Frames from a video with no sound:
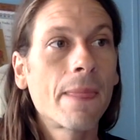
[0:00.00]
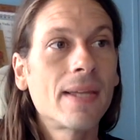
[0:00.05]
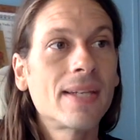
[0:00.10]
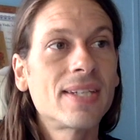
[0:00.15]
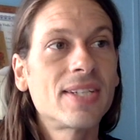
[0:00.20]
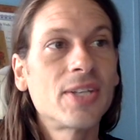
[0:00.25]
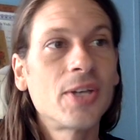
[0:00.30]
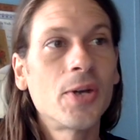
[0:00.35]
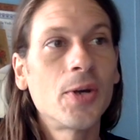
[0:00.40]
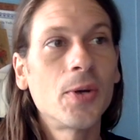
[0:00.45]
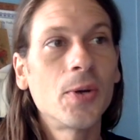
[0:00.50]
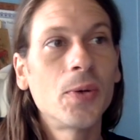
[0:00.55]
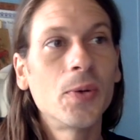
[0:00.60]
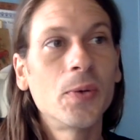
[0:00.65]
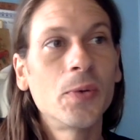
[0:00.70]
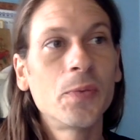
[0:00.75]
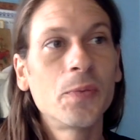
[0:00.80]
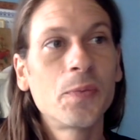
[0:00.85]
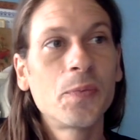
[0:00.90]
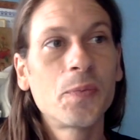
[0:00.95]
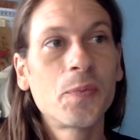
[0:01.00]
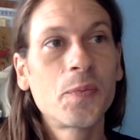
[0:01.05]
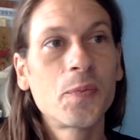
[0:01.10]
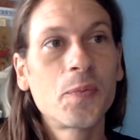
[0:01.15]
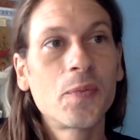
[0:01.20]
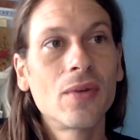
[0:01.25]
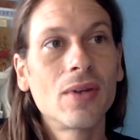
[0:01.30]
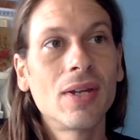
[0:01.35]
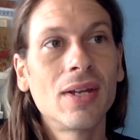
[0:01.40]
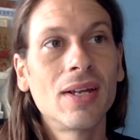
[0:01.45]
so
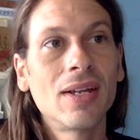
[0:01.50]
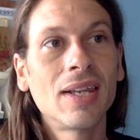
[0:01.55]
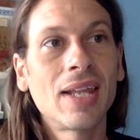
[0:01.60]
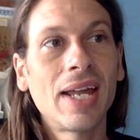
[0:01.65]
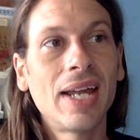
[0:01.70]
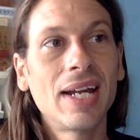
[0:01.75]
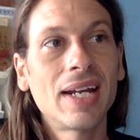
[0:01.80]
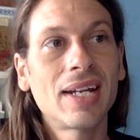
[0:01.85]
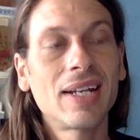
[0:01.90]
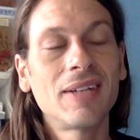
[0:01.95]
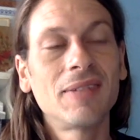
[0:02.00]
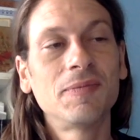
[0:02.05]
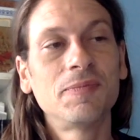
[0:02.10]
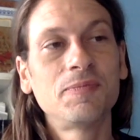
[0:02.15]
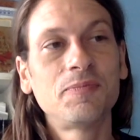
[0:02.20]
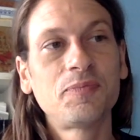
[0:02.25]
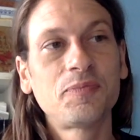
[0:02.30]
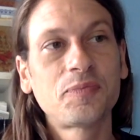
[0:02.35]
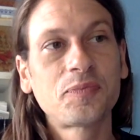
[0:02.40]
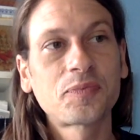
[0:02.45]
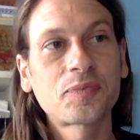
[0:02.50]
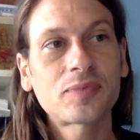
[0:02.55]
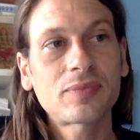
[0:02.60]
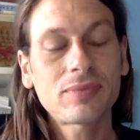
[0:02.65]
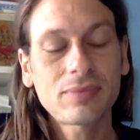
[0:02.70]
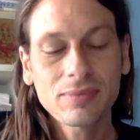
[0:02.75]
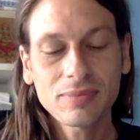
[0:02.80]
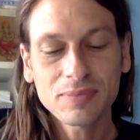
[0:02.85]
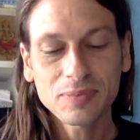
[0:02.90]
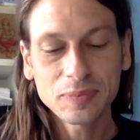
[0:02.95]
like
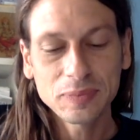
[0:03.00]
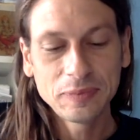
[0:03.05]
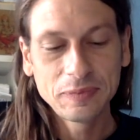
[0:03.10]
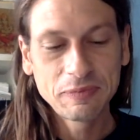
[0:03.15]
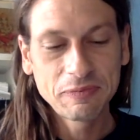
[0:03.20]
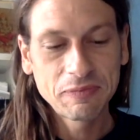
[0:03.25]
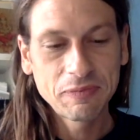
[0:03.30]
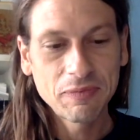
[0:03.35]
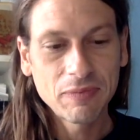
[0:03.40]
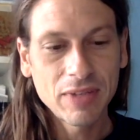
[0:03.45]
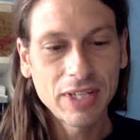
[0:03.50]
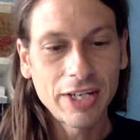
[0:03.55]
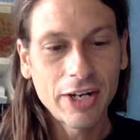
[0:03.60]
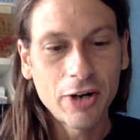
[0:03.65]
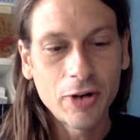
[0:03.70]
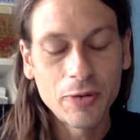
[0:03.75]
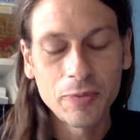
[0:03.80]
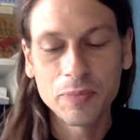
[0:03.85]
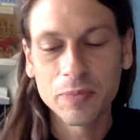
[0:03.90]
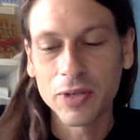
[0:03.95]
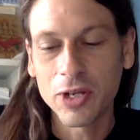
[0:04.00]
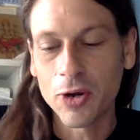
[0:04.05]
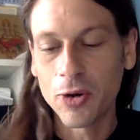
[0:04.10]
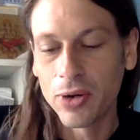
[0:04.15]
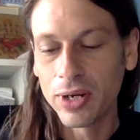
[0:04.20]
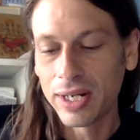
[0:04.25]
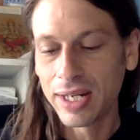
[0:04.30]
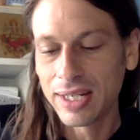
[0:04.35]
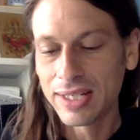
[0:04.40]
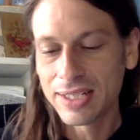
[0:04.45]
you know
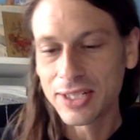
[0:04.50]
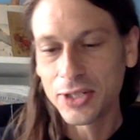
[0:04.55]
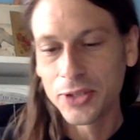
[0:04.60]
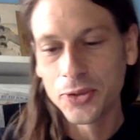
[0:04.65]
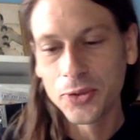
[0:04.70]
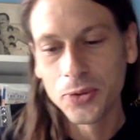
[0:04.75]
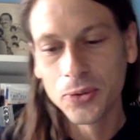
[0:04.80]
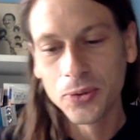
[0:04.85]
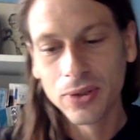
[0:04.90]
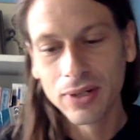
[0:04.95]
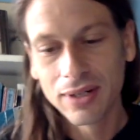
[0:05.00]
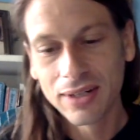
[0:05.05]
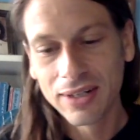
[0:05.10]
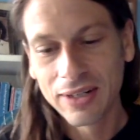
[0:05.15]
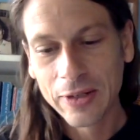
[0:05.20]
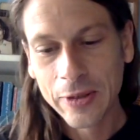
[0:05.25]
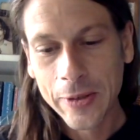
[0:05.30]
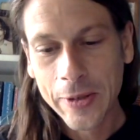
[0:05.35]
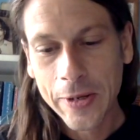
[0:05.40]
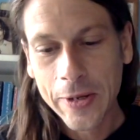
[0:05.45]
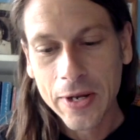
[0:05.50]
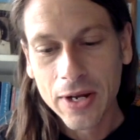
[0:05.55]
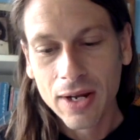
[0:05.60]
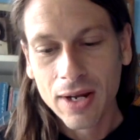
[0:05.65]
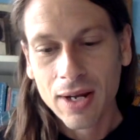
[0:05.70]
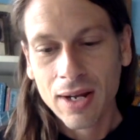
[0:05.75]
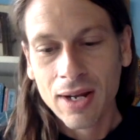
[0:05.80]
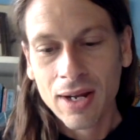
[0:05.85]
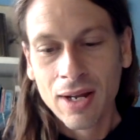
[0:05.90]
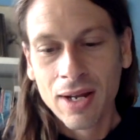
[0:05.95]
going into
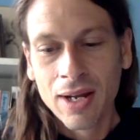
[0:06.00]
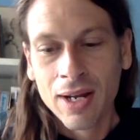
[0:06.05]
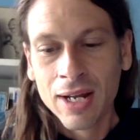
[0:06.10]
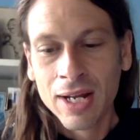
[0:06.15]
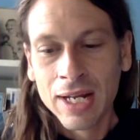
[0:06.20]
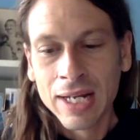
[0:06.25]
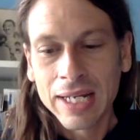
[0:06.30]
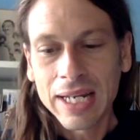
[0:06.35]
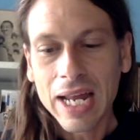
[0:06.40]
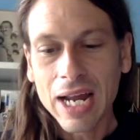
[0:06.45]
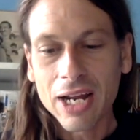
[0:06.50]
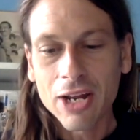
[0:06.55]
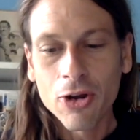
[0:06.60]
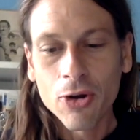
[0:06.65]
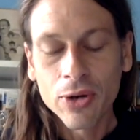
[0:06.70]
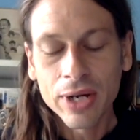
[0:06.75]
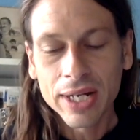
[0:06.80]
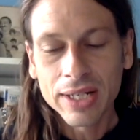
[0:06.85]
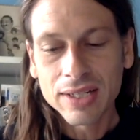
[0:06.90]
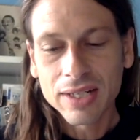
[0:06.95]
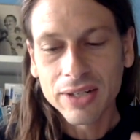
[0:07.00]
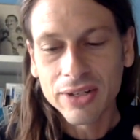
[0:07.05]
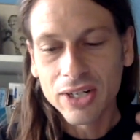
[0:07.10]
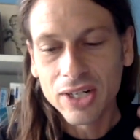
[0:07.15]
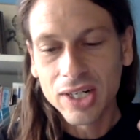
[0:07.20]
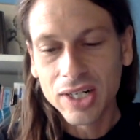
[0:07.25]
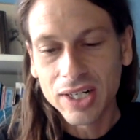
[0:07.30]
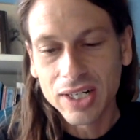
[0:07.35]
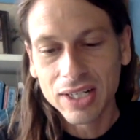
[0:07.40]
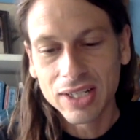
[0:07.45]
yeah going into
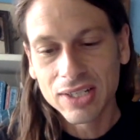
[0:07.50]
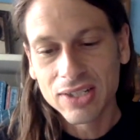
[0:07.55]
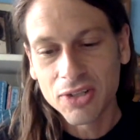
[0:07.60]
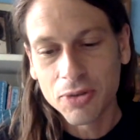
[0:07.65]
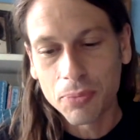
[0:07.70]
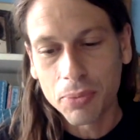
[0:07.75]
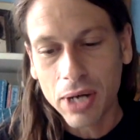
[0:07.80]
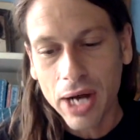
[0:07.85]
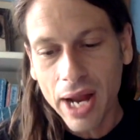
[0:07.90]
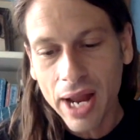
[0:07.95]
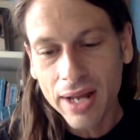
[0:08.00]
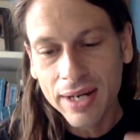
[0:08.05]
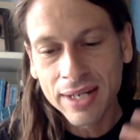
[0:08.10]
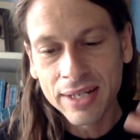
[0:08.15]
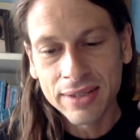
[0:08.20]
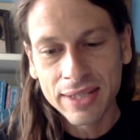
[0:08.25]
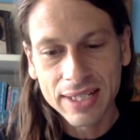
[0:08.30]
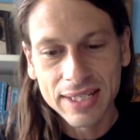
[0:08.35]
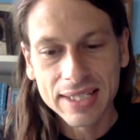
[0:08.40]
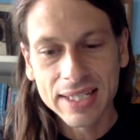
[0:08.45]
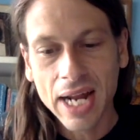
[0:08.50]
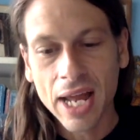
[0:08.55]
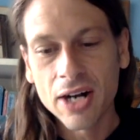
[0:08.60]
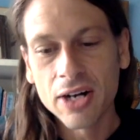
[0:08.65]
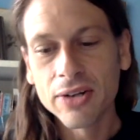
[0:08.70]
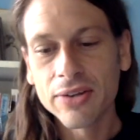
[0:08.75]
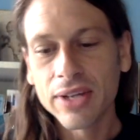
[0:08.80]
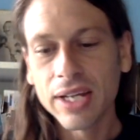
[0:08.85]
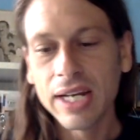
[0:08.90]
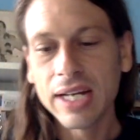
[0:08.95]
their sobriety and these
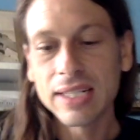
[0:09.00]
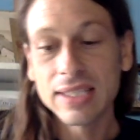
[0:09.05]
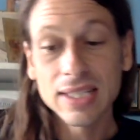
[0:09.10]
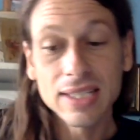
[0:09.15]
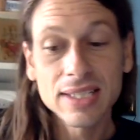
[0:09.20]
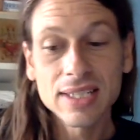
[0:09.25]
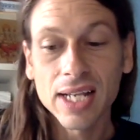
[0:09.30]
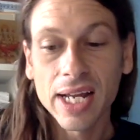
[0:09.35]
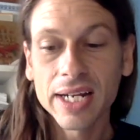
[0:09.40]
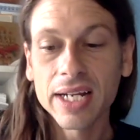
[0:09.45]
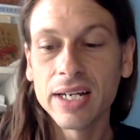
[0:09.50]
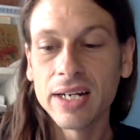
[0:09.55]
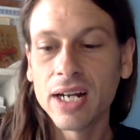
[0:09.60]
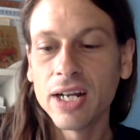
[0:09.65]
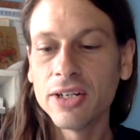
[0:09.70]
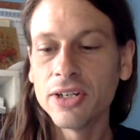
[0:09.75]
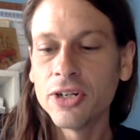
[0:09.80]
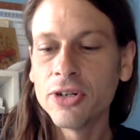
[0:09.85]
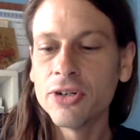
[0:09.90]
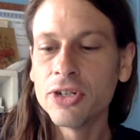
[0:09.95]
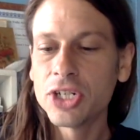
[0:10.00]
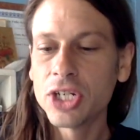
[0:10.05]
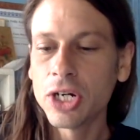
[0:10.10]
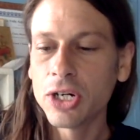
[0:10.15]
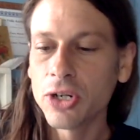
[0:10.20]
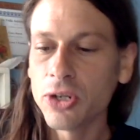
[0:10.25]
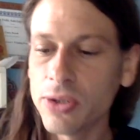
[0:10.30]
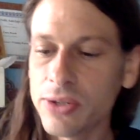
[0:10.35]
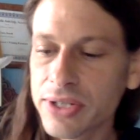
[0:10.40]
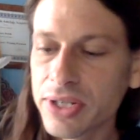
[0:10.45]
saturn things is like an unknown
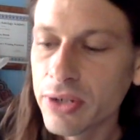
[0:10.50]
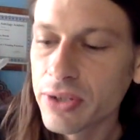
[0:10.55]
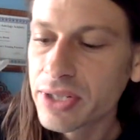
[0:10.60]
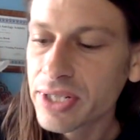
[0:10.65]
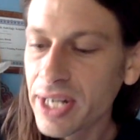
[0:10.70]
jungle and so it's